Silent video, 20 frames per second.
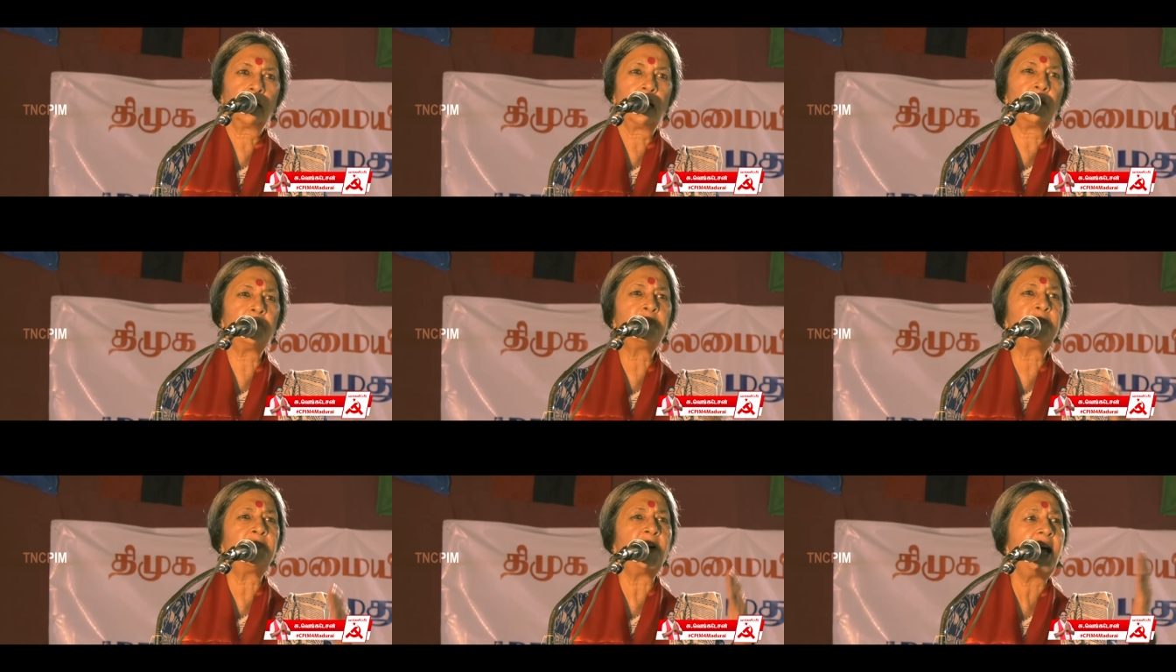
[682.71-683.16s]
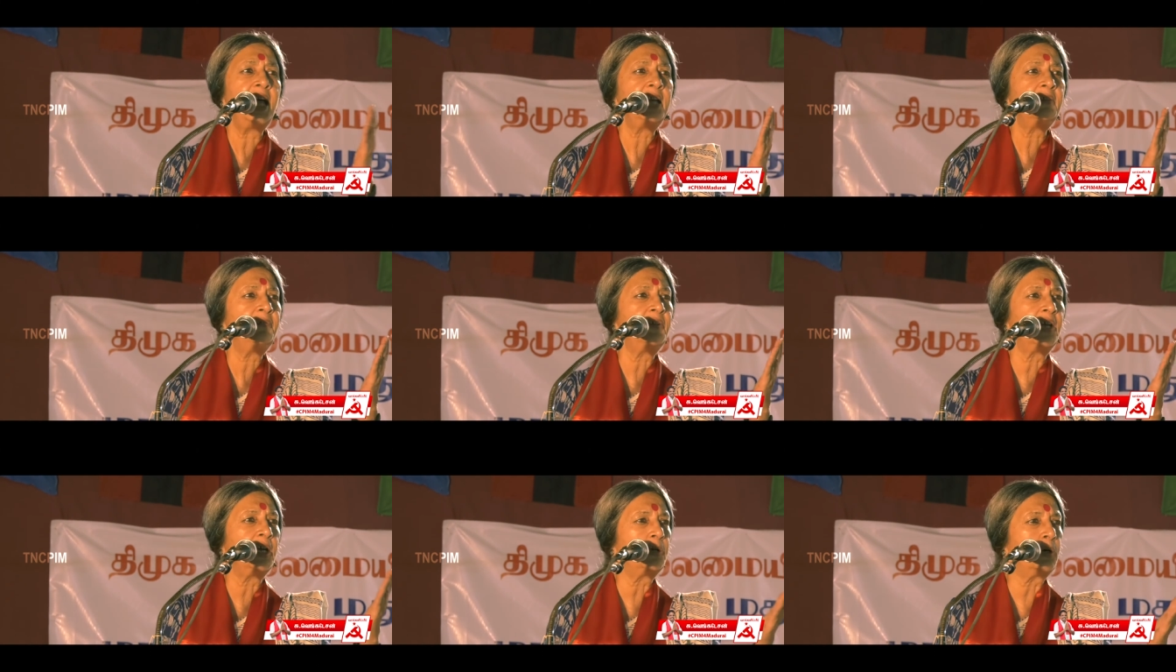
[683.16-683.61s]
A
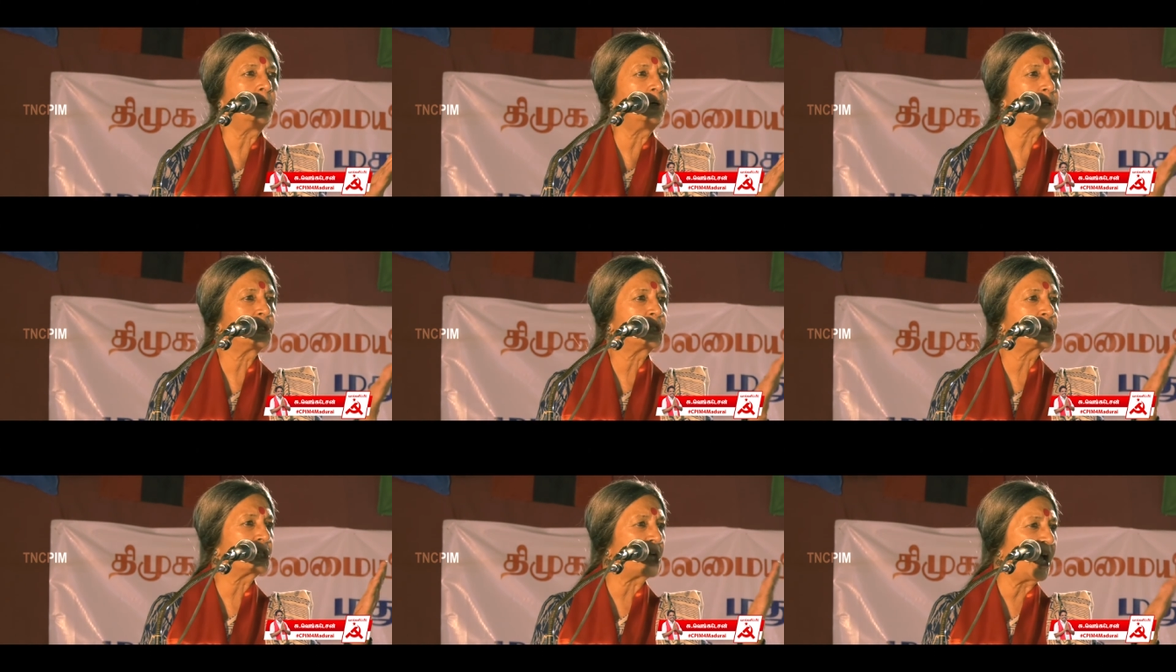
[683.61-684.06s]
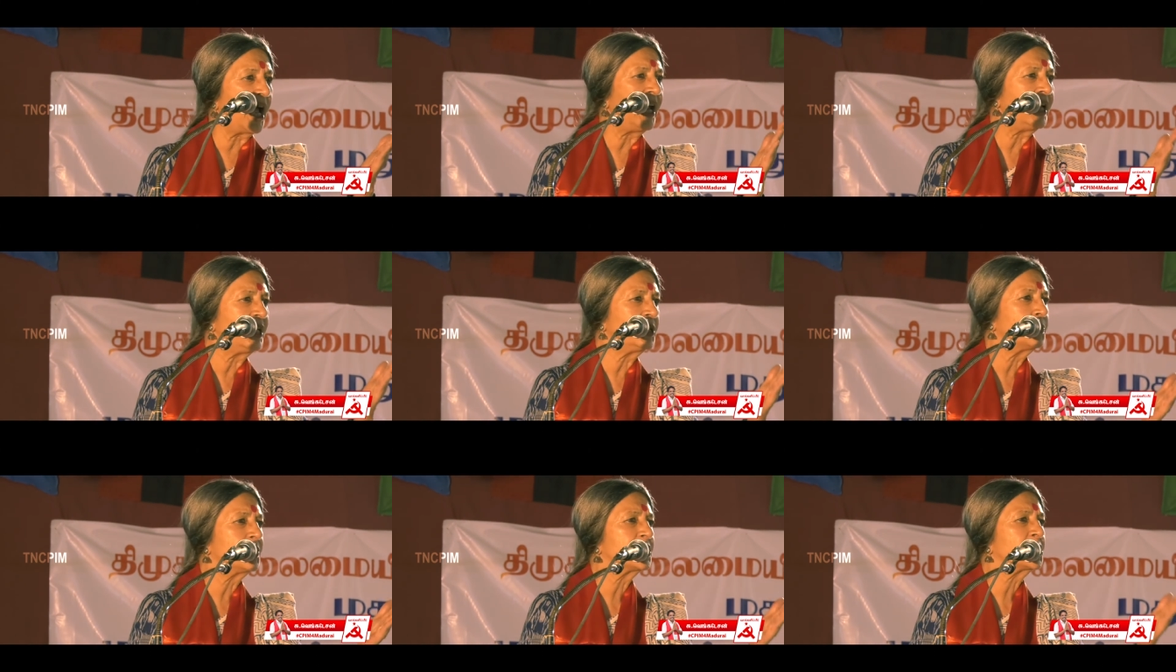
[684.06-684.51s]
five-year-old
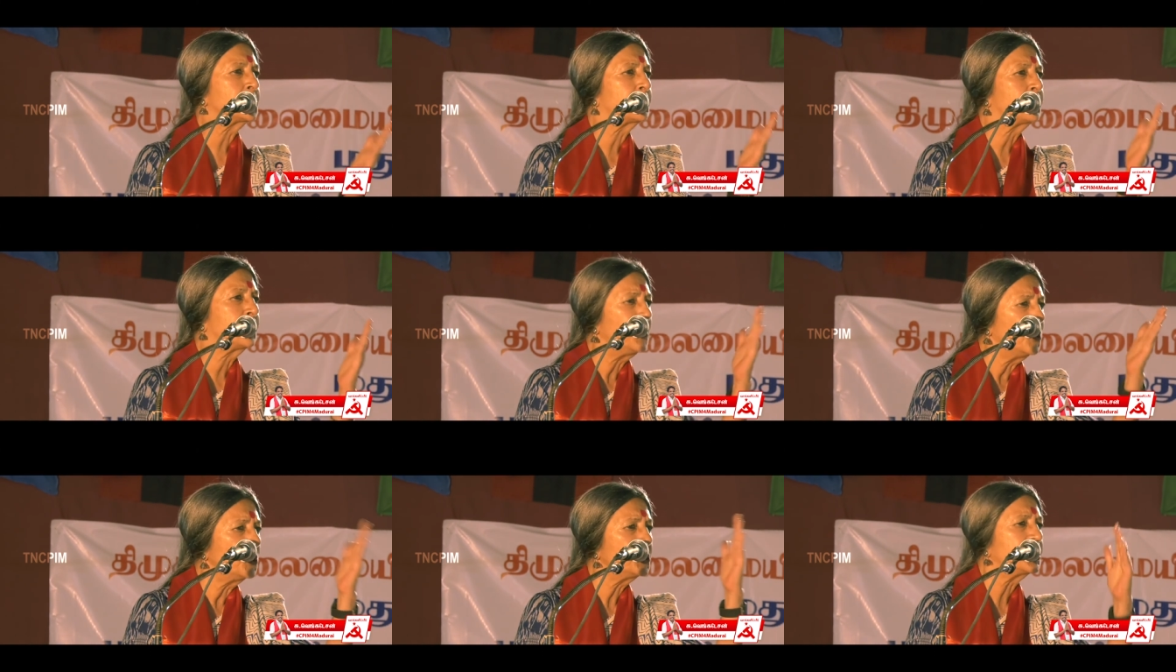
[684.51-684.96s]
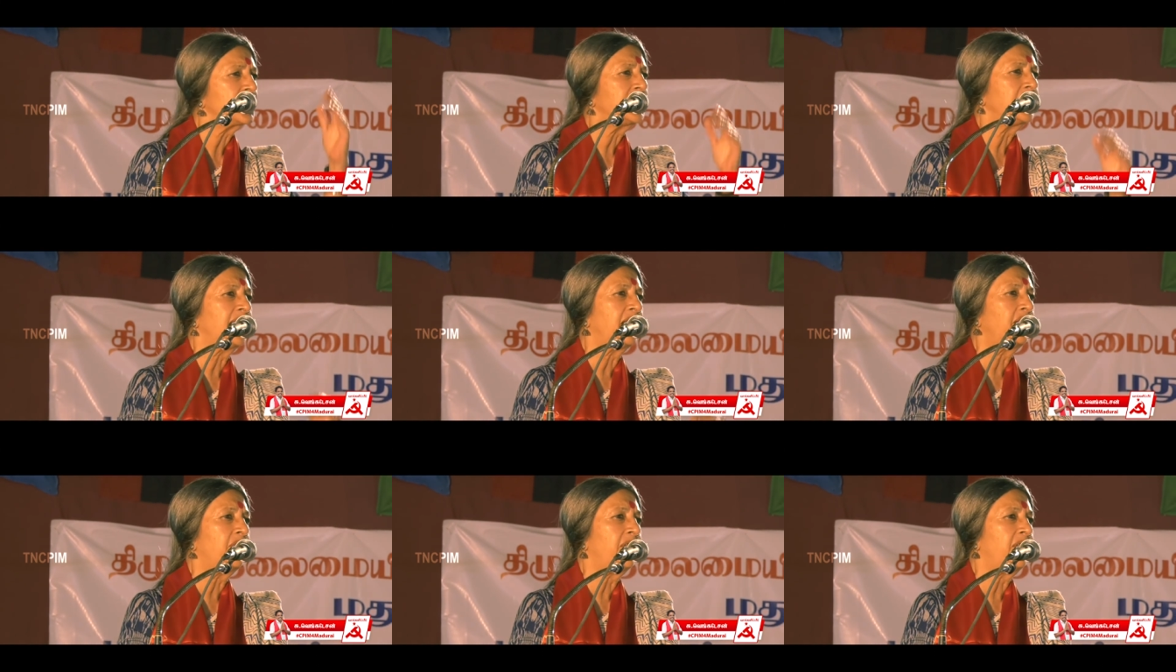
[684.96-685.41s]
child was brutally